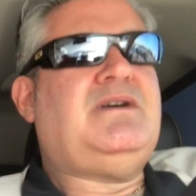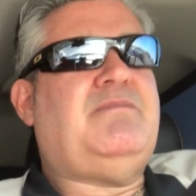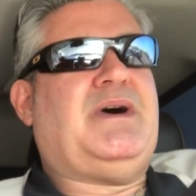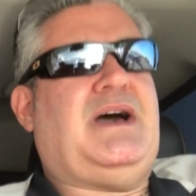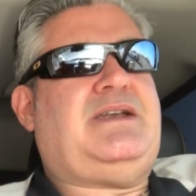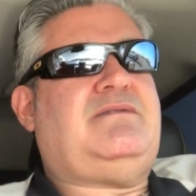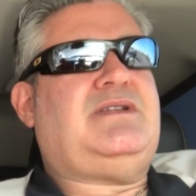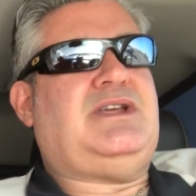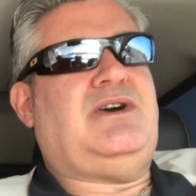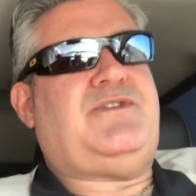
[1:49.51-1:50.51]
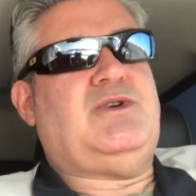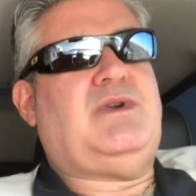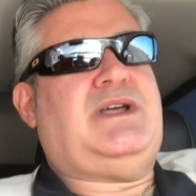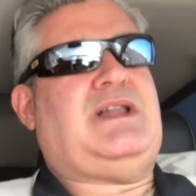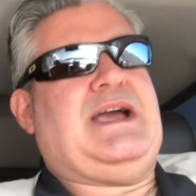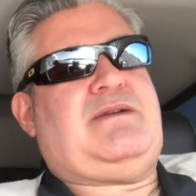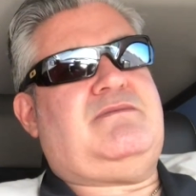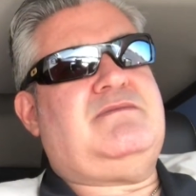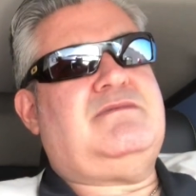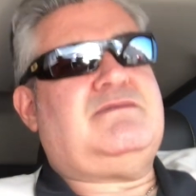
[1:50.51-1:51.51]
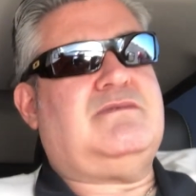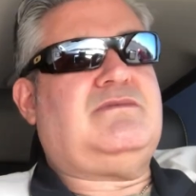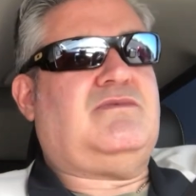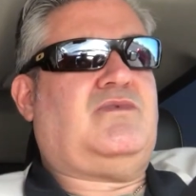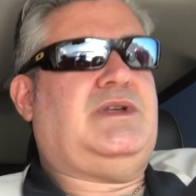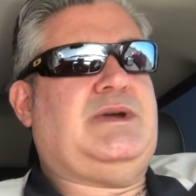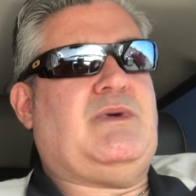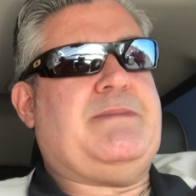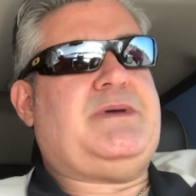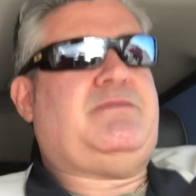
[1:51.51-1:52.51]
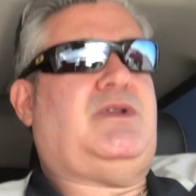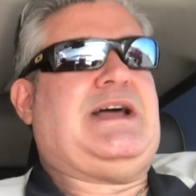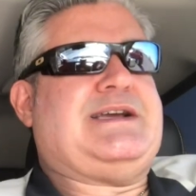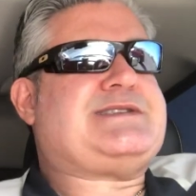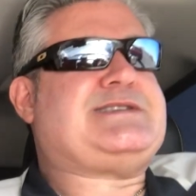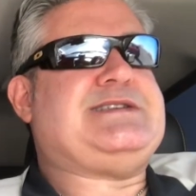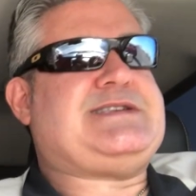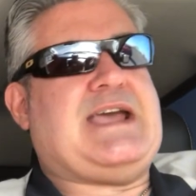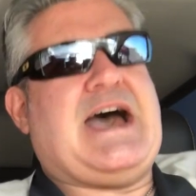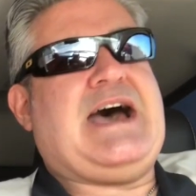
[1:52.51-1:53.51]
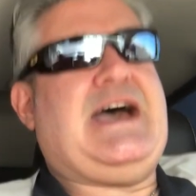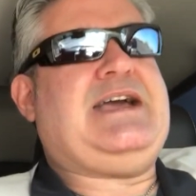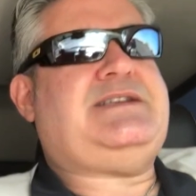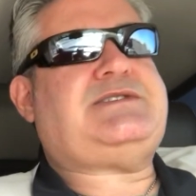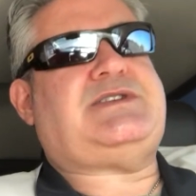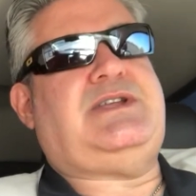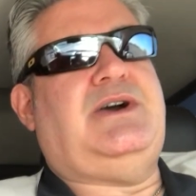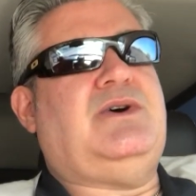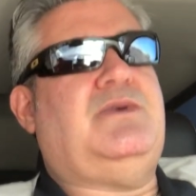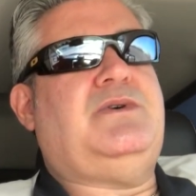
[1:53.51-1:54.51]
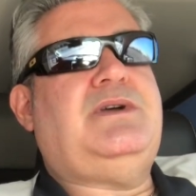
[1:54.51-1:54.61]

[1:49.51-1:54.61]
But, you know, if you run like really reputable like CCIs, you know,